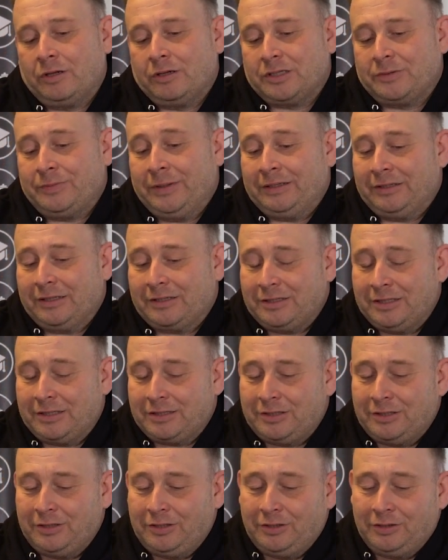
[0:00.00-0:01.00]

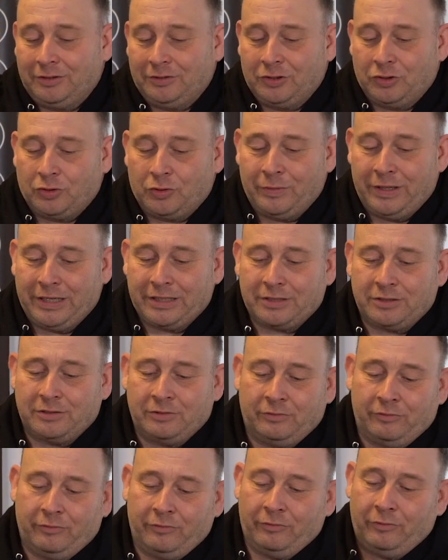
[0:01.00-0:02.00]
360 degrees
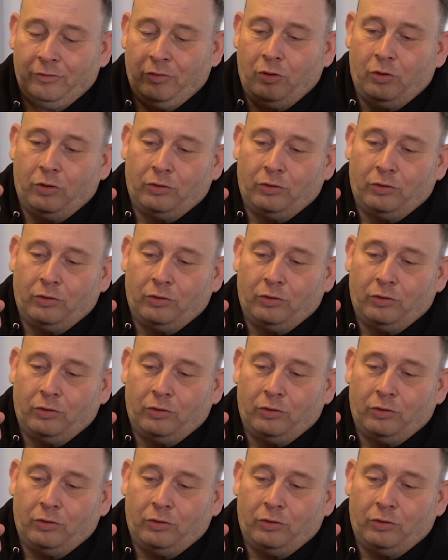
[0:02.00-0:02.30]
mm -hmm.